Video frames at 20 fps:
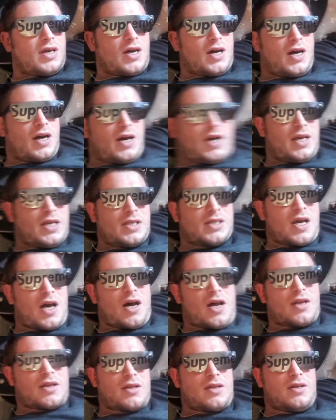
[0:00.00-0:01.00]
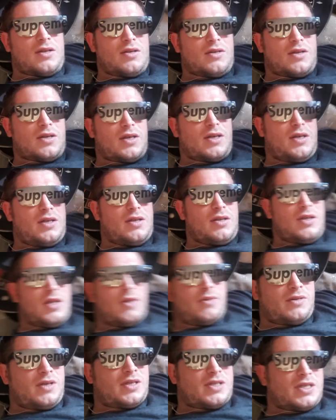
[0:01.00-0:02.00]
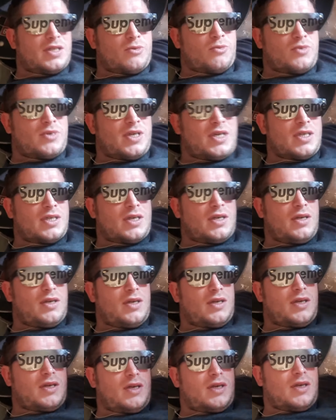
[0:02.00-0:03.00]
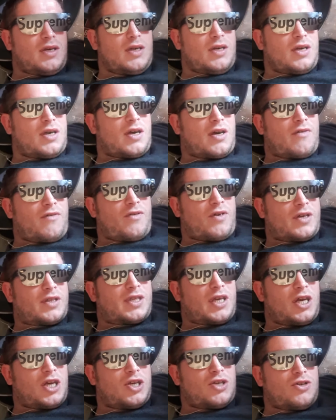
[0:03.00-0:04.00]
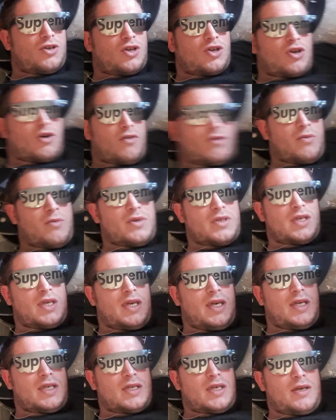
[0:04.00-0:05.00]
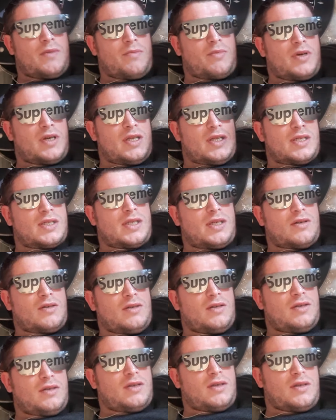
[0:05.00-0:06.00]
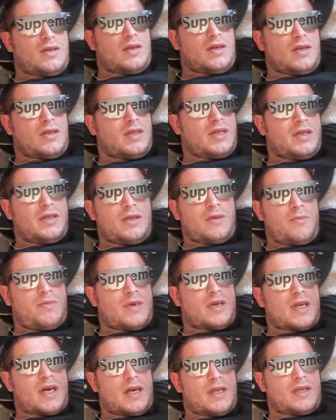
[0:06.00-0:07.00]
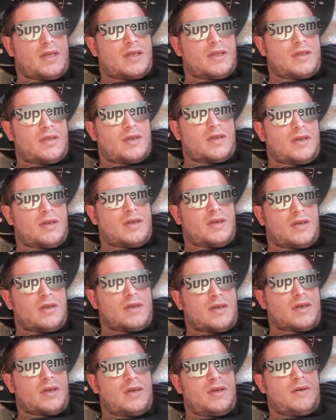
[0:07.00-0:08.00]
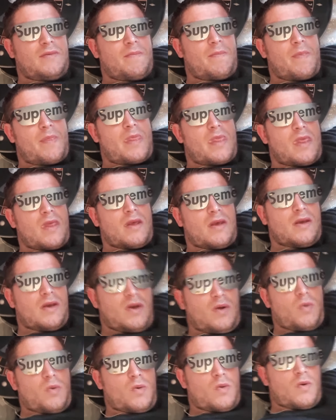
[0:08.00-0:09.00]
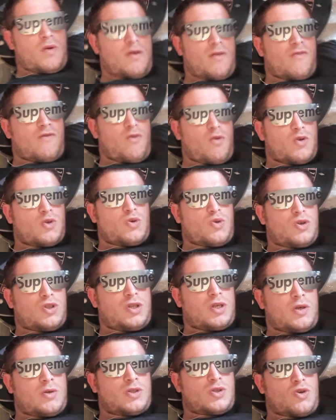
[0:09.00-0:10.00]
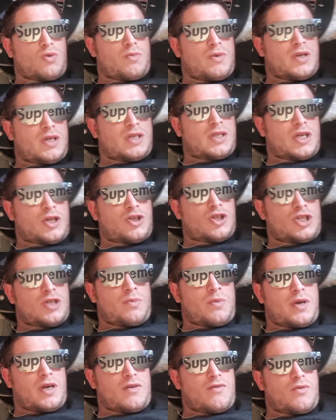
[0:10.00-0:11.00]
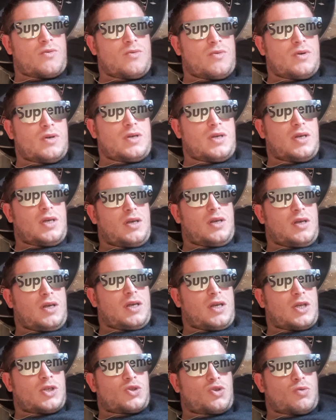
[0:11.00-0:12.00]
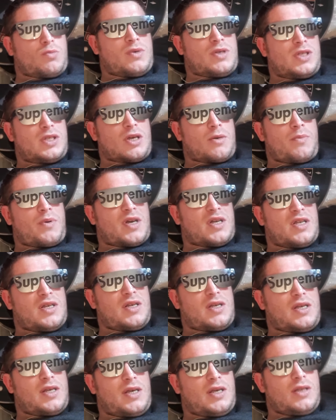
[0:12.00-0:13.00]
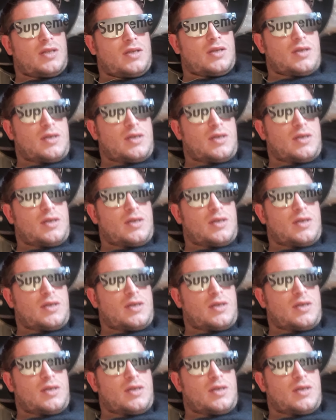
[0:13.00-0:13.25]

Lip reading: Aye, it's hard, right? Need to say it was easy. If addiction recovery was easy, plain sailing, need to be an addict, right? Folks got to stop being disrespectful, stop being so opinionated,